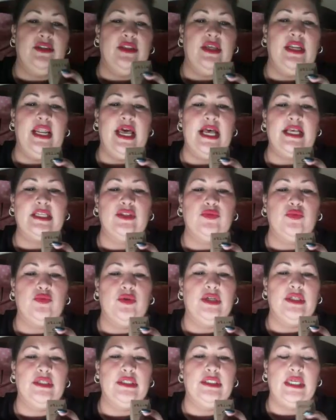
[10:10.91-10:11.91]
the last
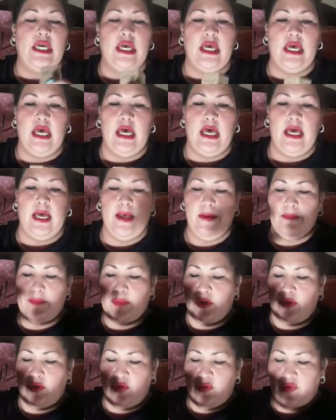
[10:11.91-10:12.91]
ones.
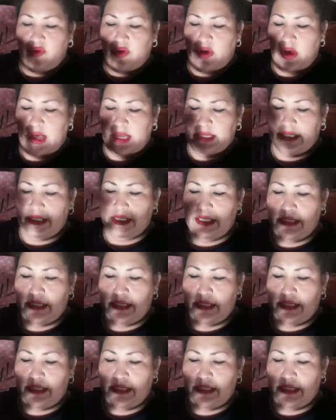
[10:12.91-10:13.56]
You've got